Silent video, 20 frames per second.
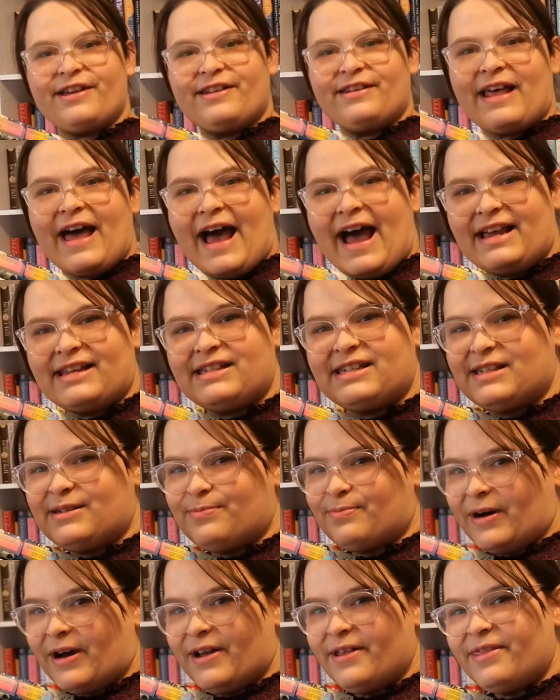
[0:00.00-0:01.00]
than
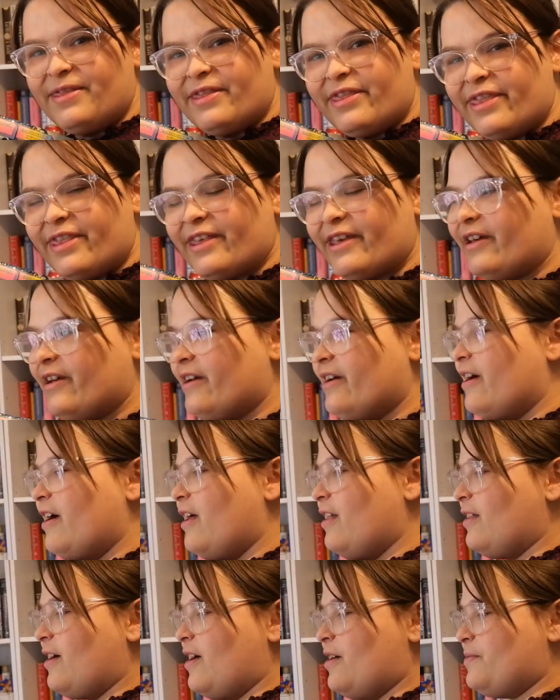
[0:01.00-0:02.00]
last month,
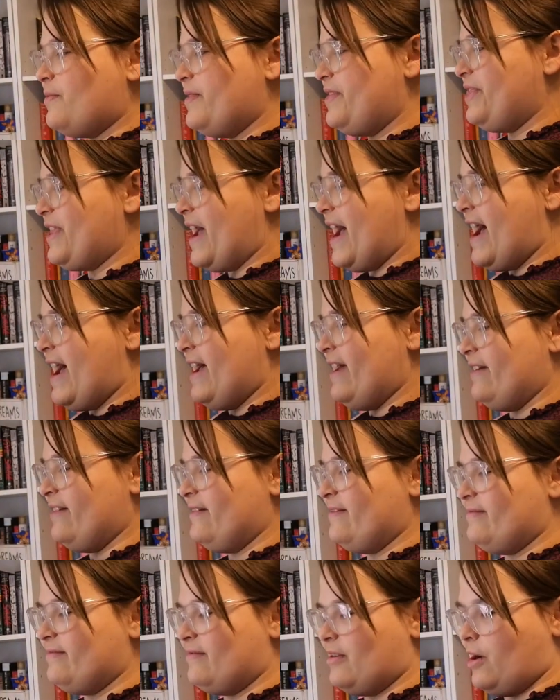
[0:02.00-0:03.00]
along with
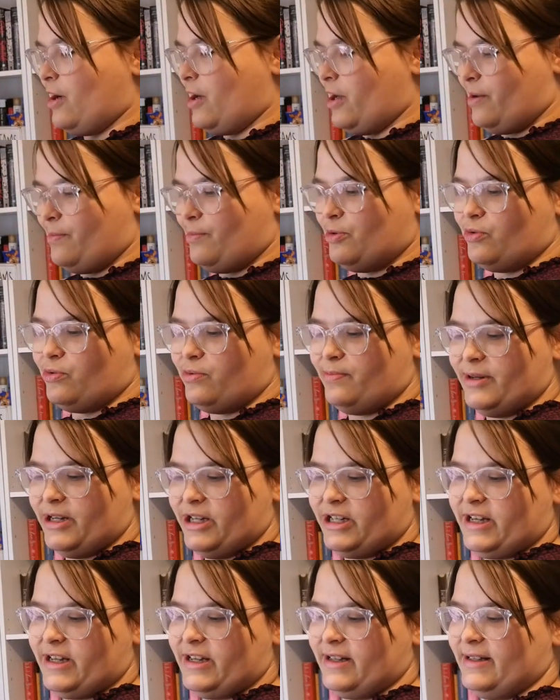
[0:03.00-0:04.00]
that Audible
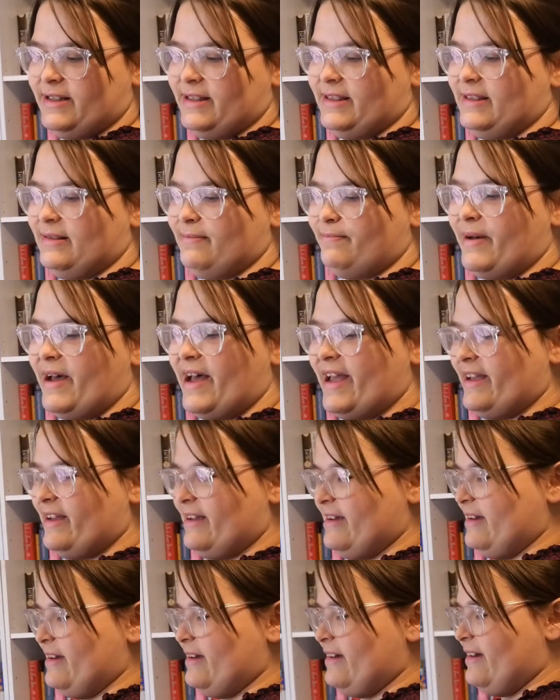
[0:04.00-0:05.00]
book, but
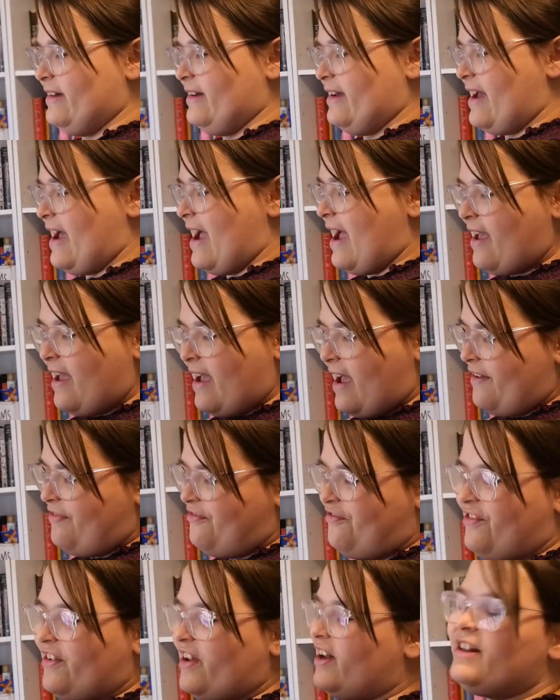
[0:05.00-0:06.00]
I
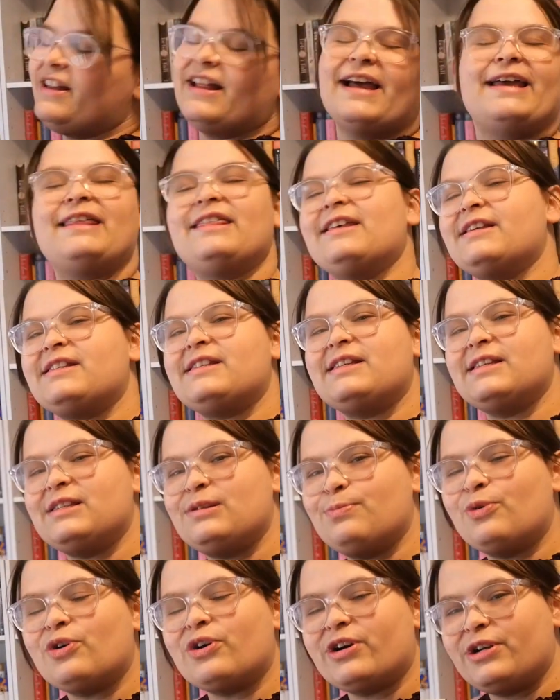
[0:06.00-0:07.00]
feel like this
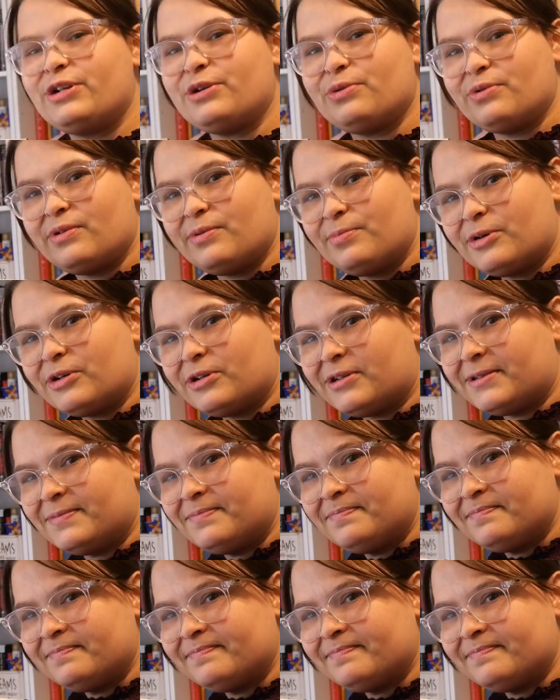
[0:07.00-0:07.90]
is more doable,